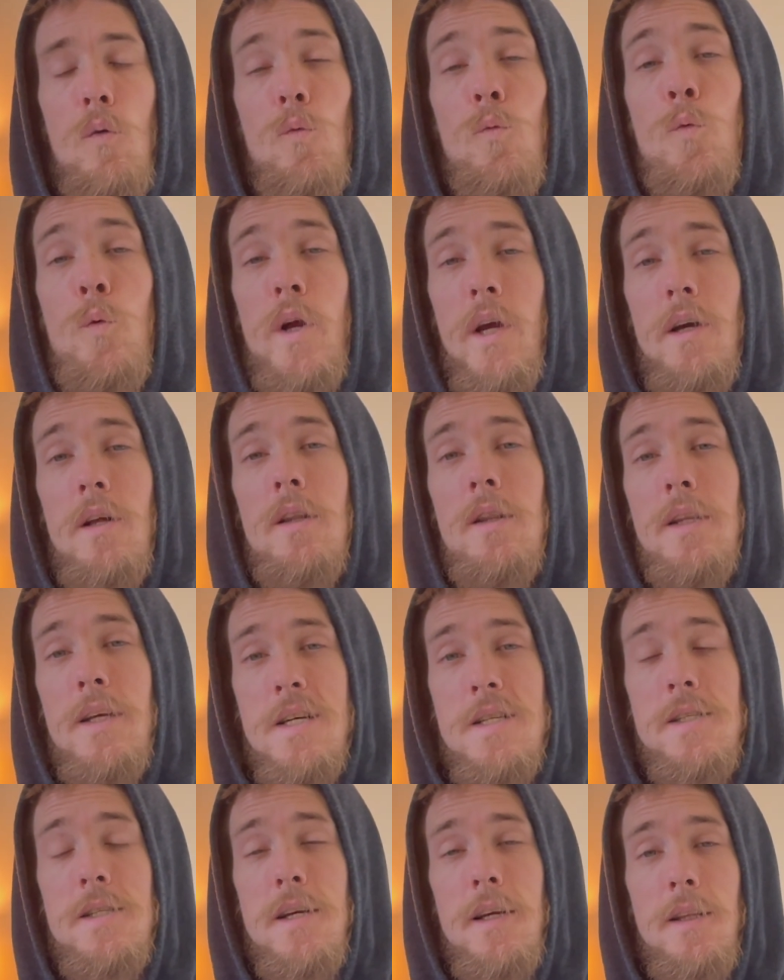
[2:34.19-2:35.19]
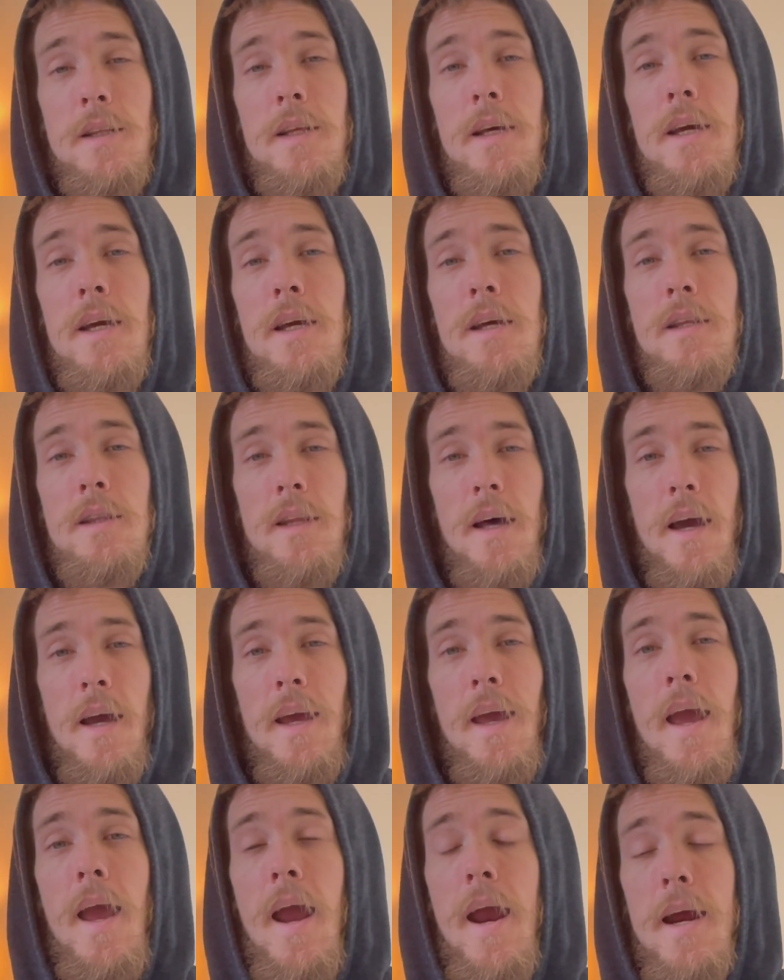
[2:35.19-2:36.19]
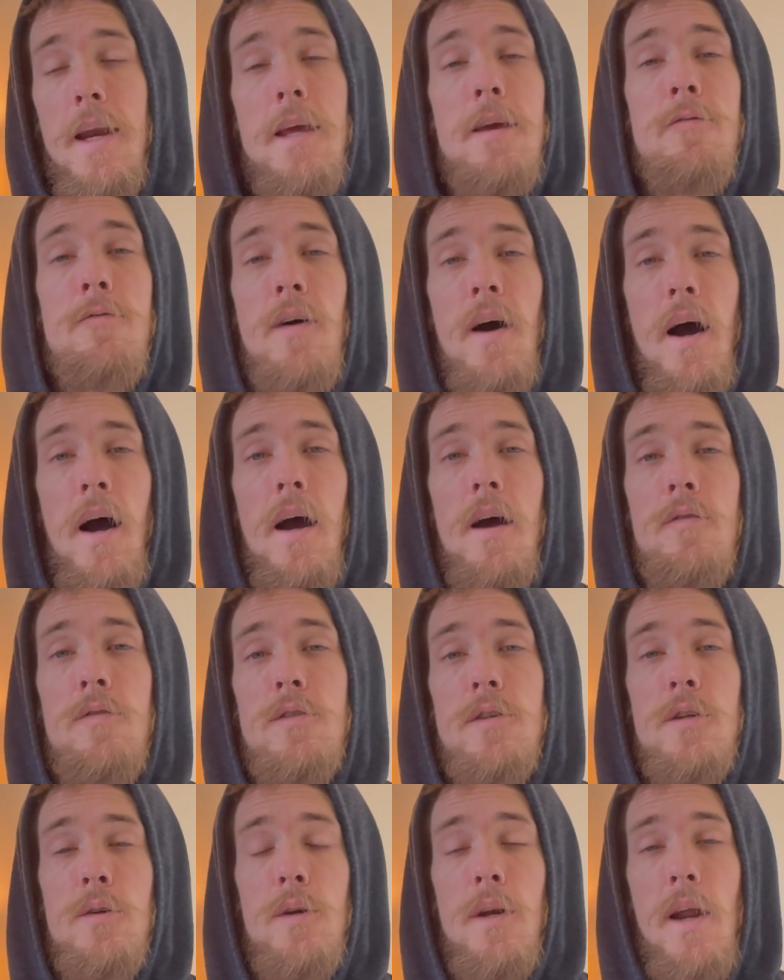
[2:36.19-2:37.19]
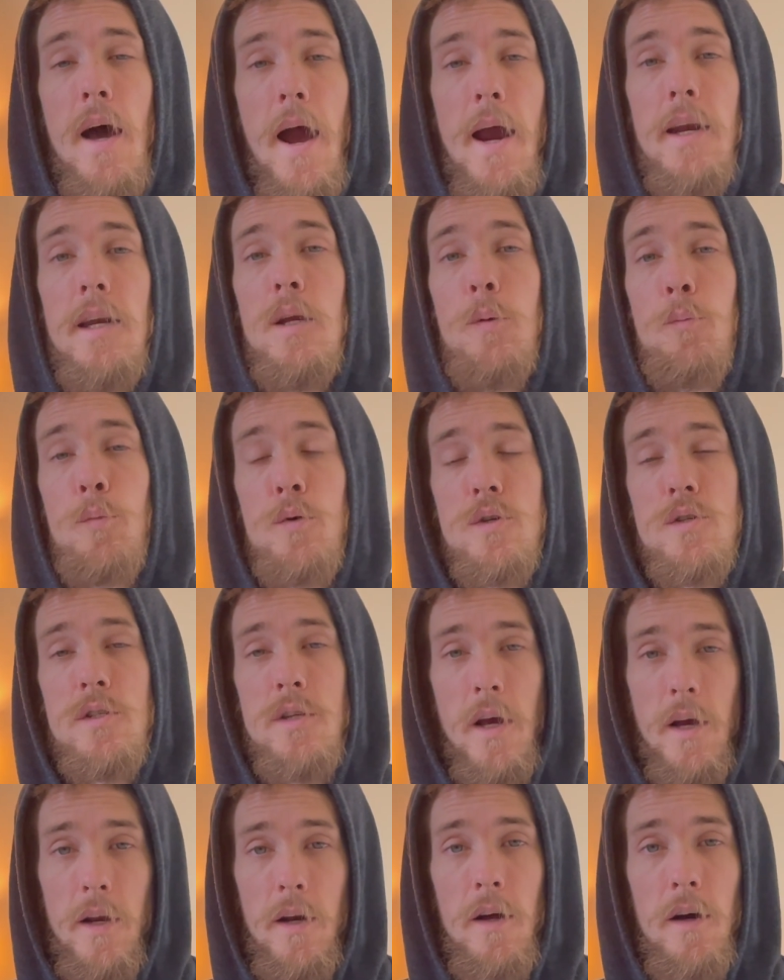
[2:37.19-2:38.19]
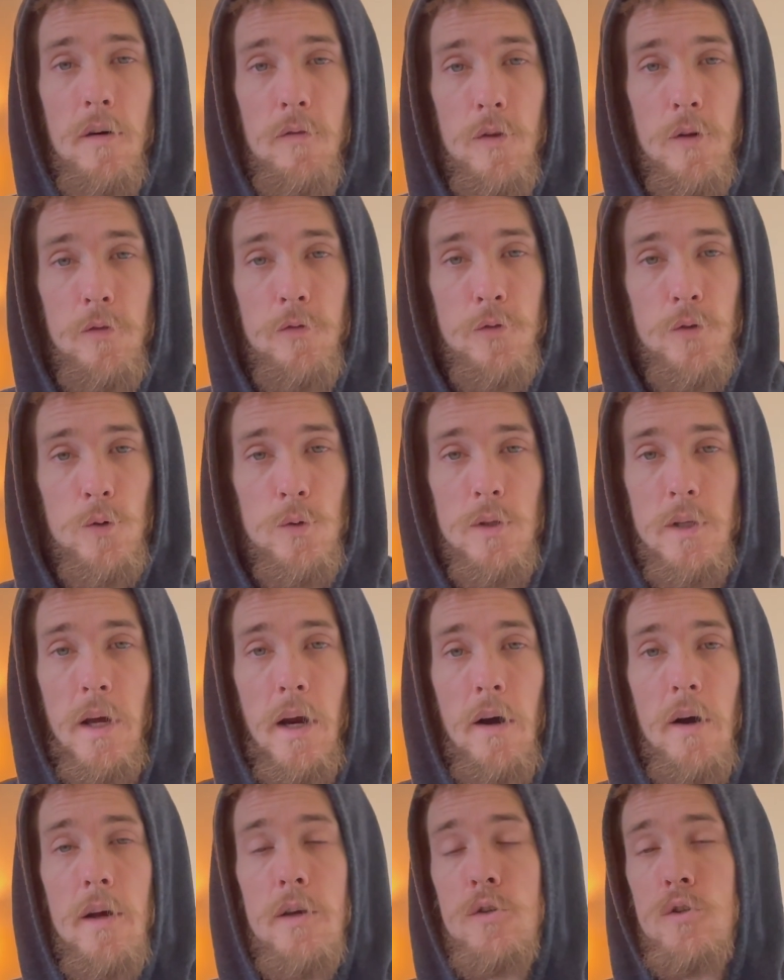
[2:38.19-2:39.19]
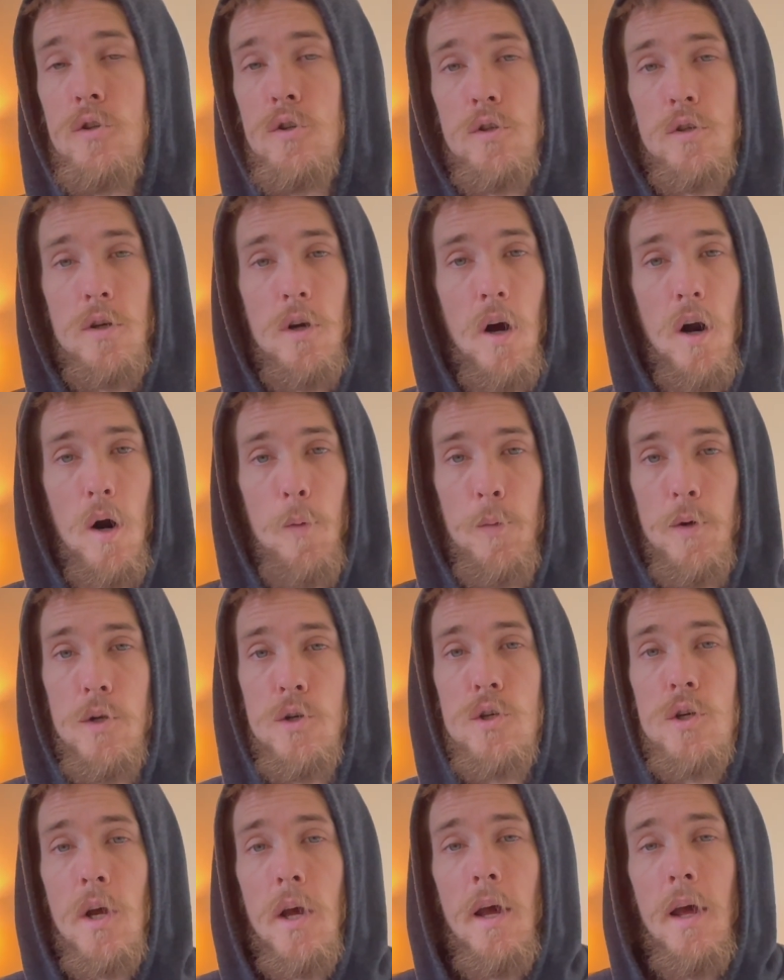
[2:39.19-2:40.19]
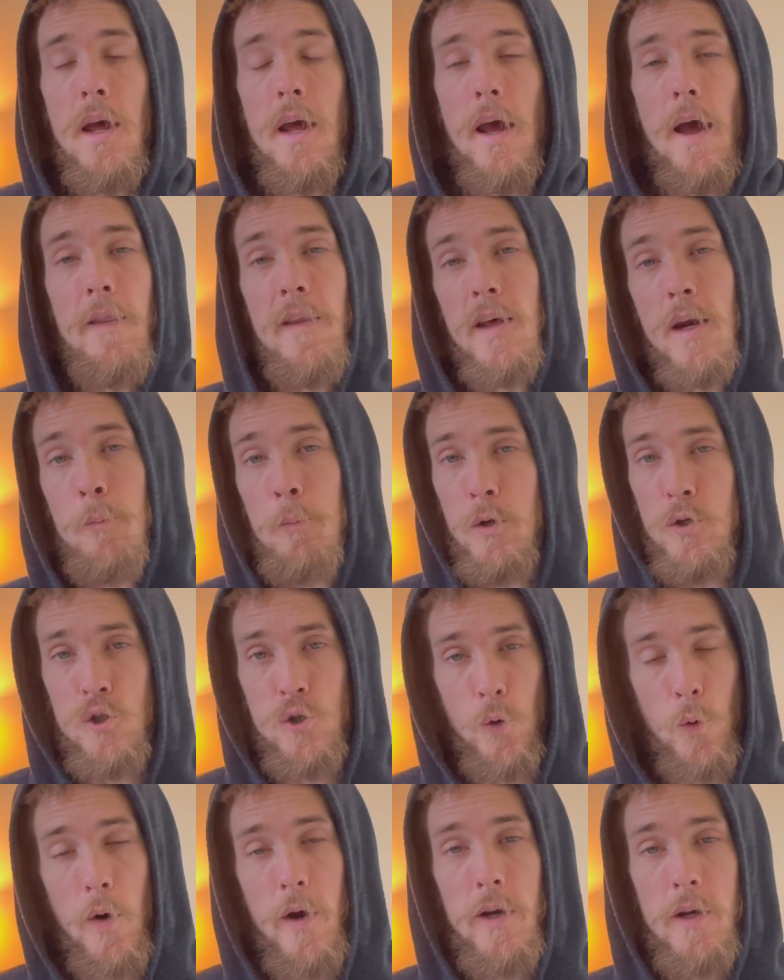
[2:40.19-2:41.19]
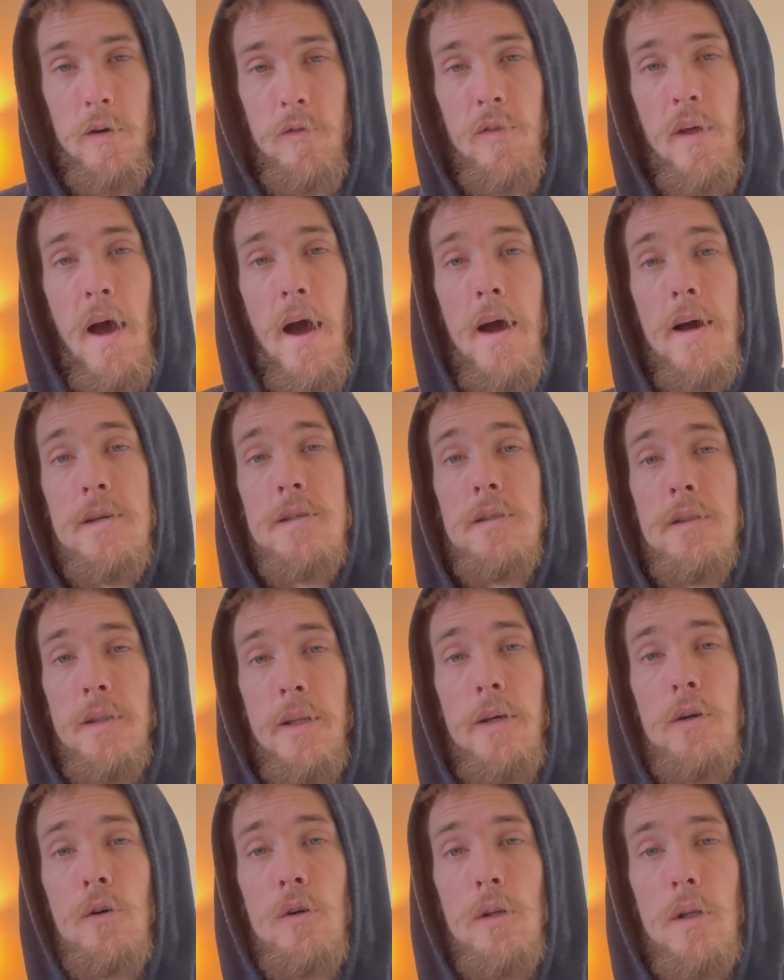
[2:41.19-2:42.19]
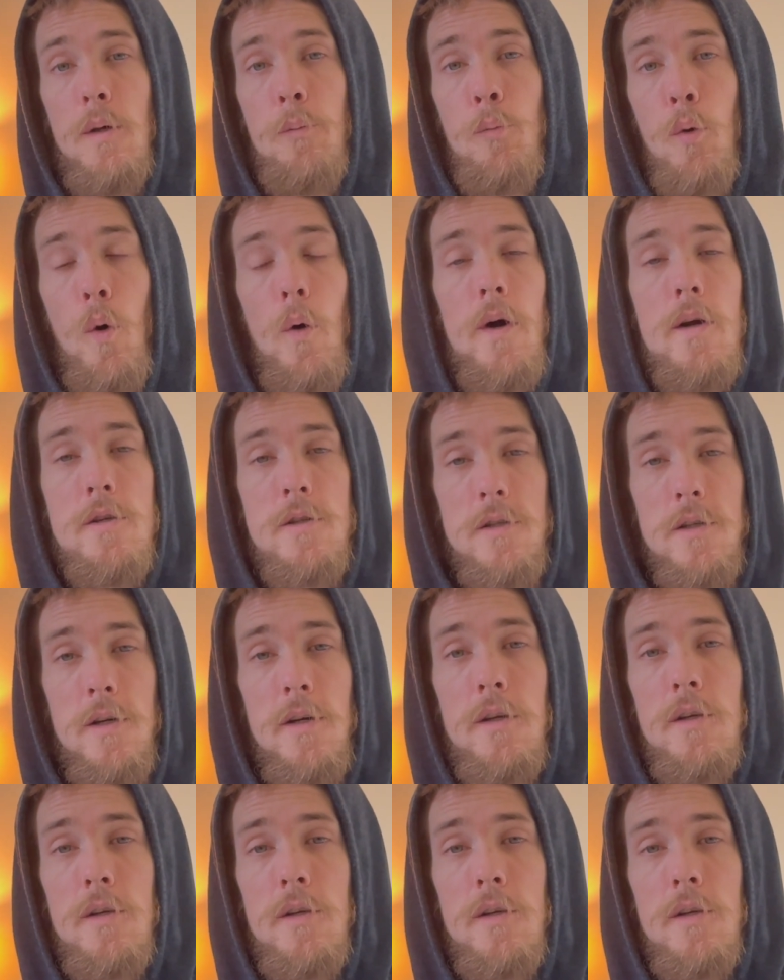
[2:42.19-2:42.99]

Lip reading: realistically, like 85 to 90% of the food there is just garbage. And then a majority of that is literally poison.